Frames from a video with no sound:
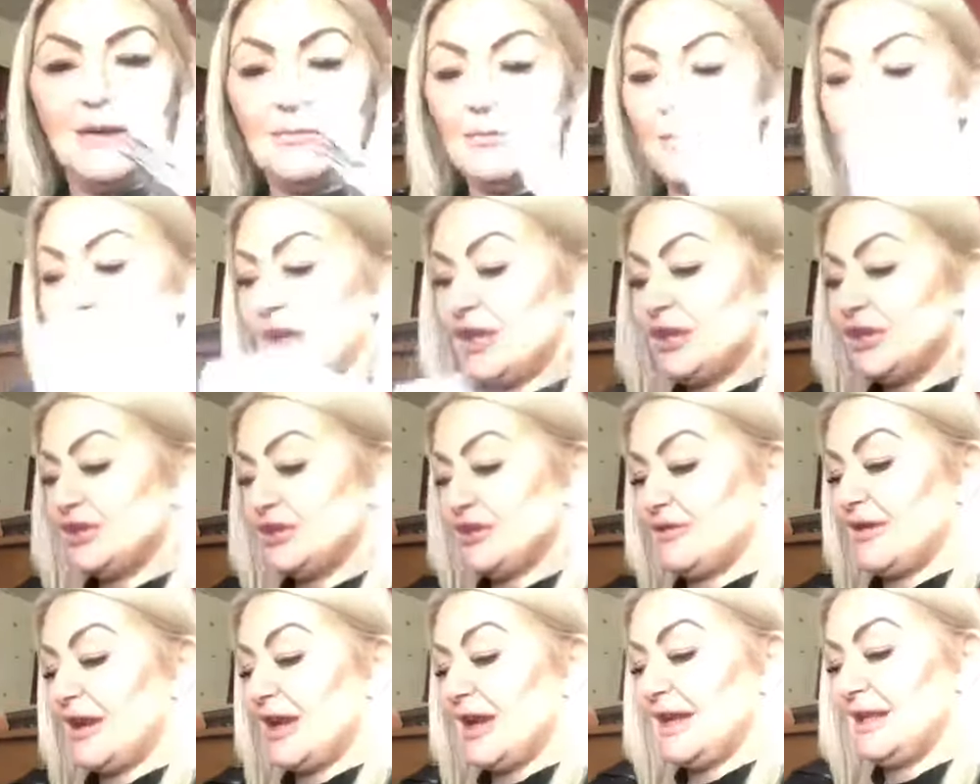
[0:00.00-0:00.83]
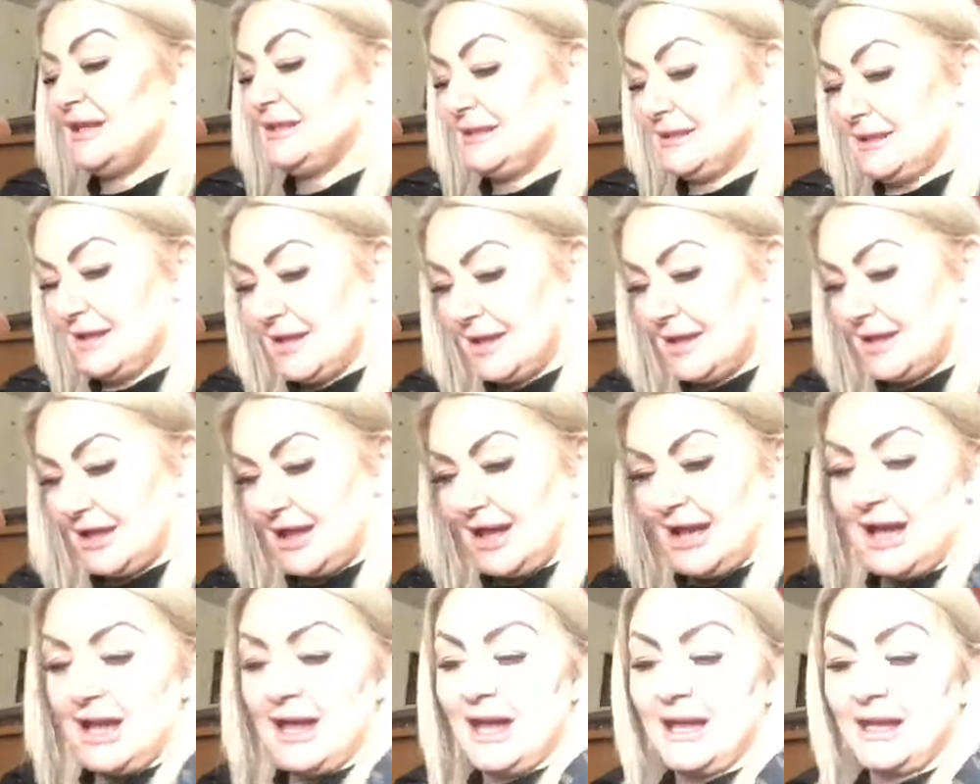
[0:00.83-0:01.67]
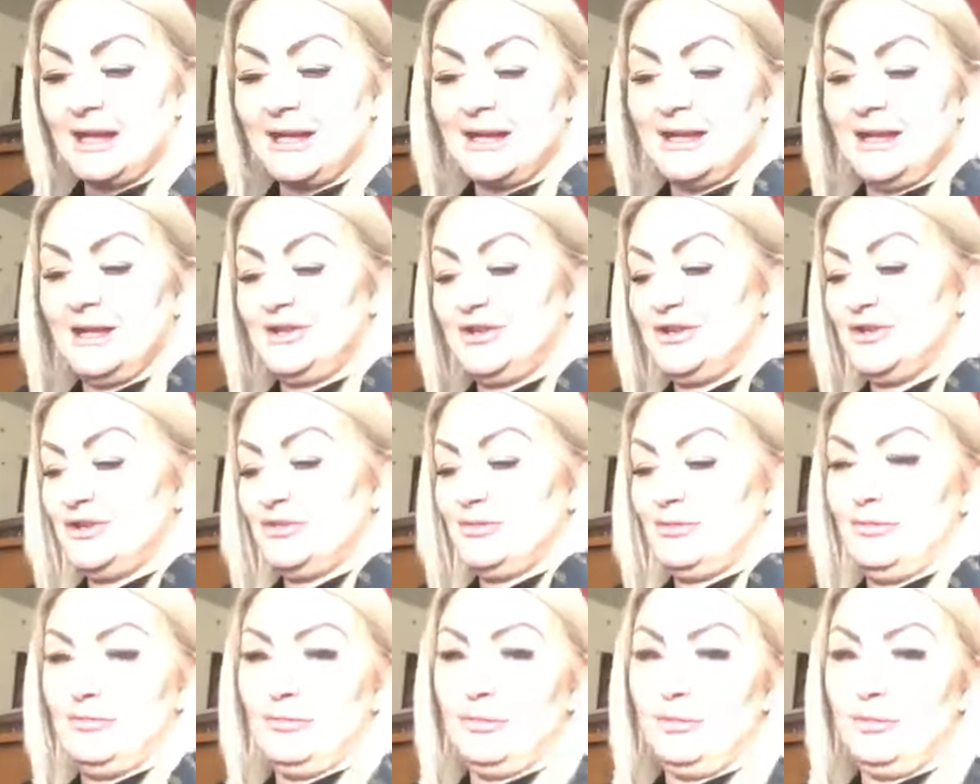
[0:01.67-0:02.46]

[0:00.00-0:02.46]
moisturiser, and it's just